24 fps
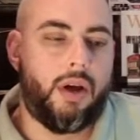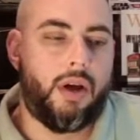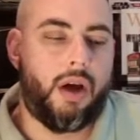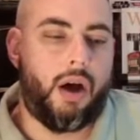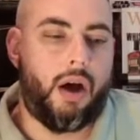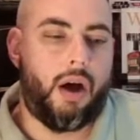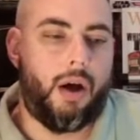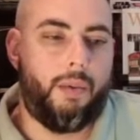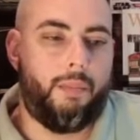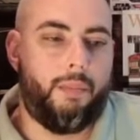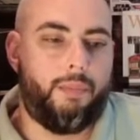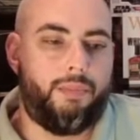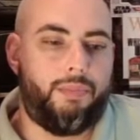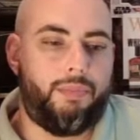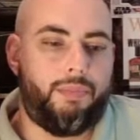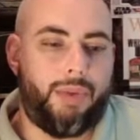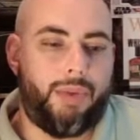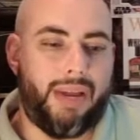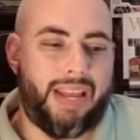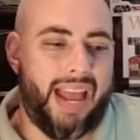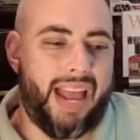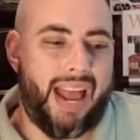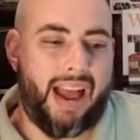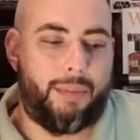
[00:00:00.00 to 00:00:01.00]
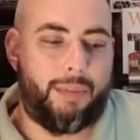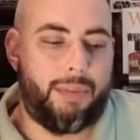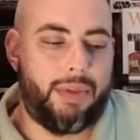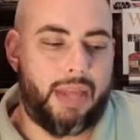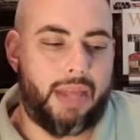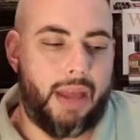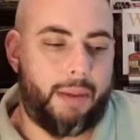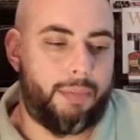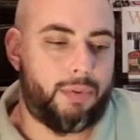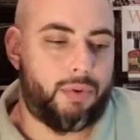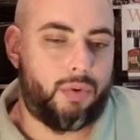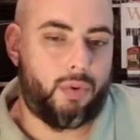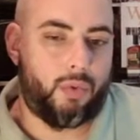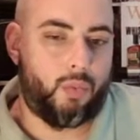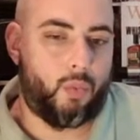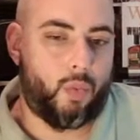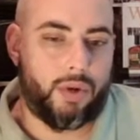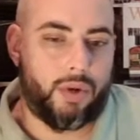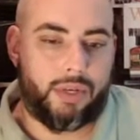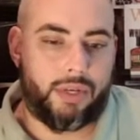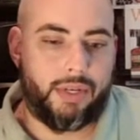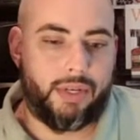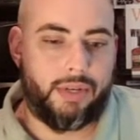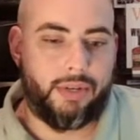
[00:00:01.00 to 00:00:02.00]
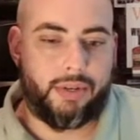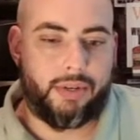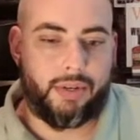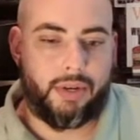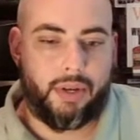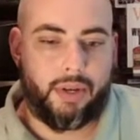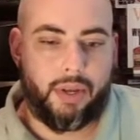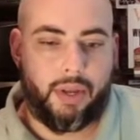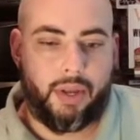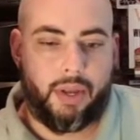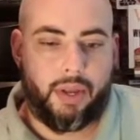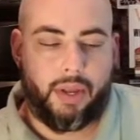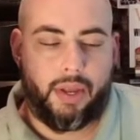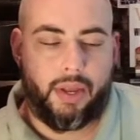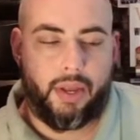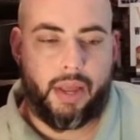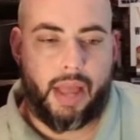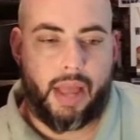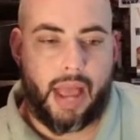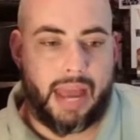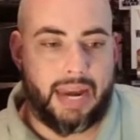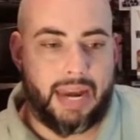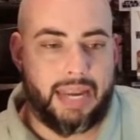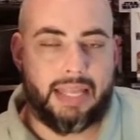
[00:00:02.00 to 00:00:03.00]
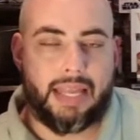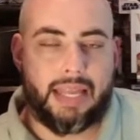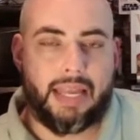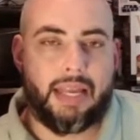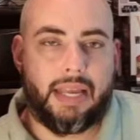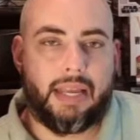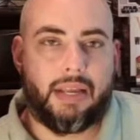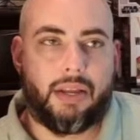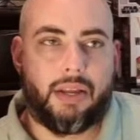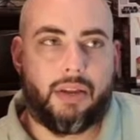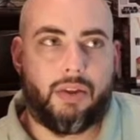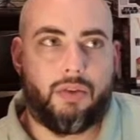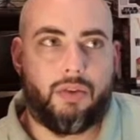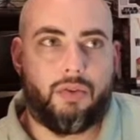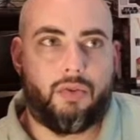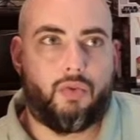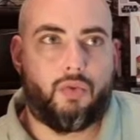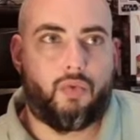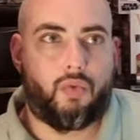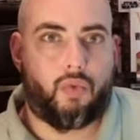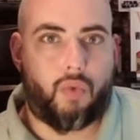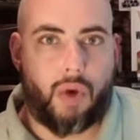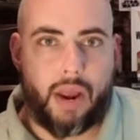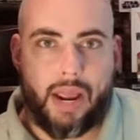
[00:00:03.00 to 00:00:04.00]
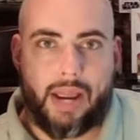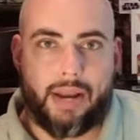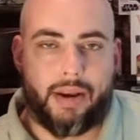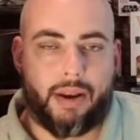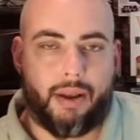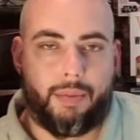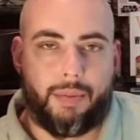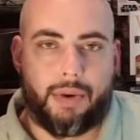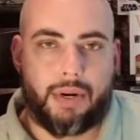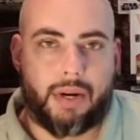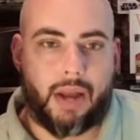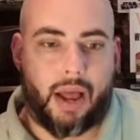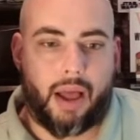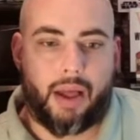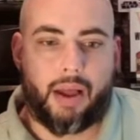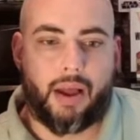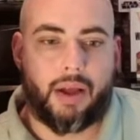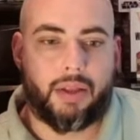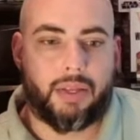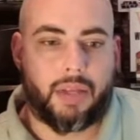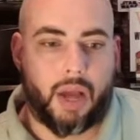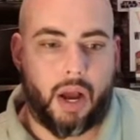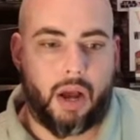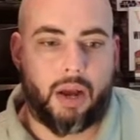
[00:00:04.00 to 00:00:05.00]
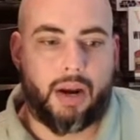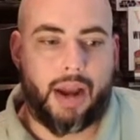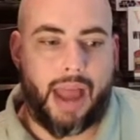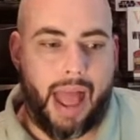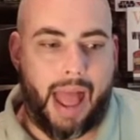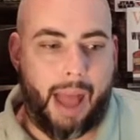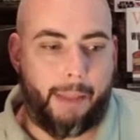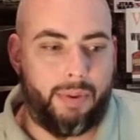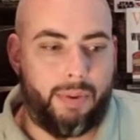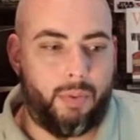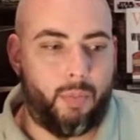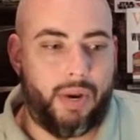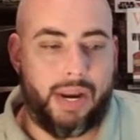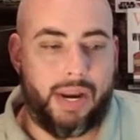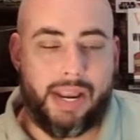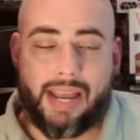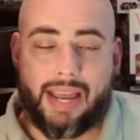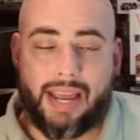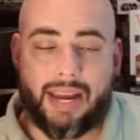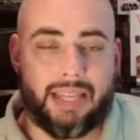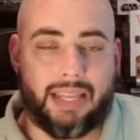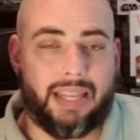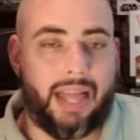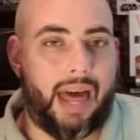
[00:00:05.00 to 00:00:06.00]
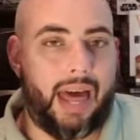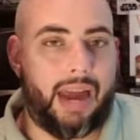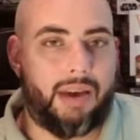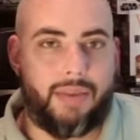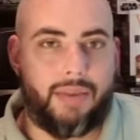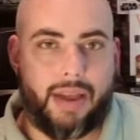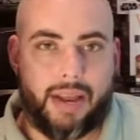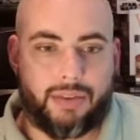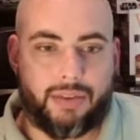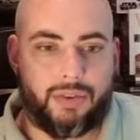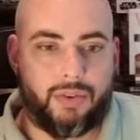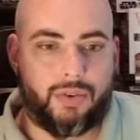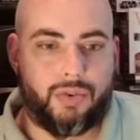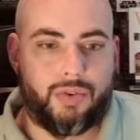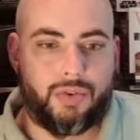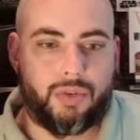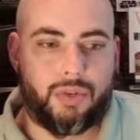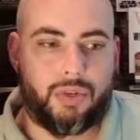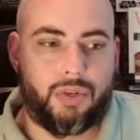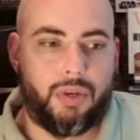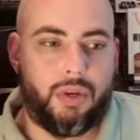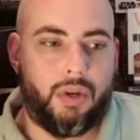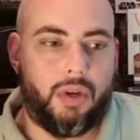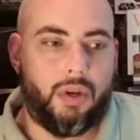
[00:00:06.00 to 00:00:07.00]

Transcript: Um, but yeah, I mean the episode wasn't anything great. I mean not a ton happened. We didn't get a lot of answers.